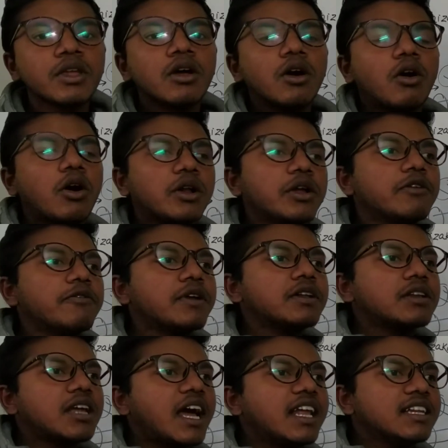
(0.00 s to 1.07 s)
or
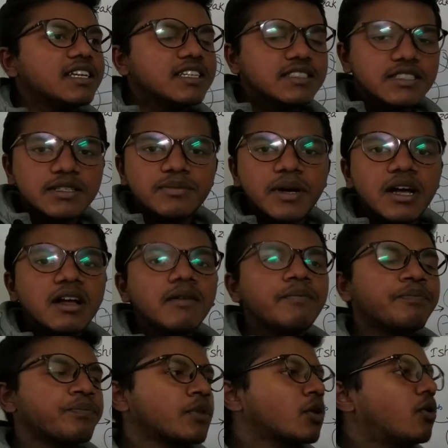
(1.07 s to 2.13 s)
infantile eczema
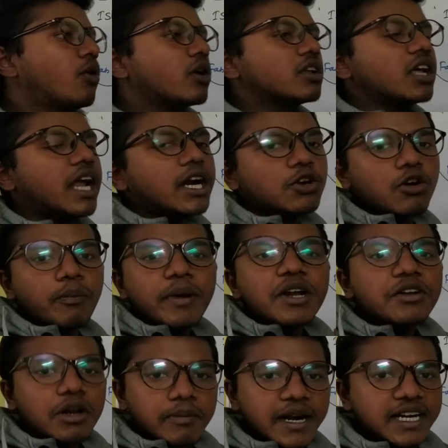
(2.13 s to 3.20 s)
or the atopic
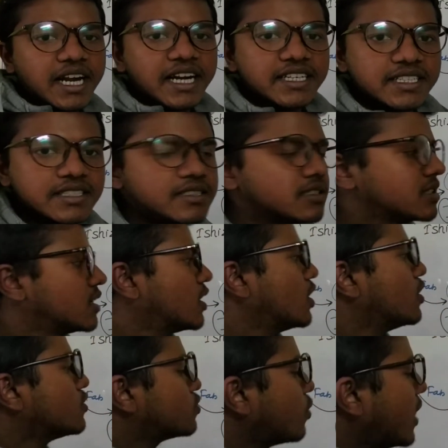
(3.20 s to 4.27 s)
dermatitis.
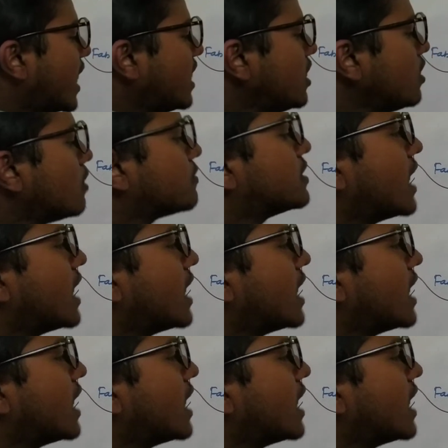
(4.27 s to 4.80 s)
So any of the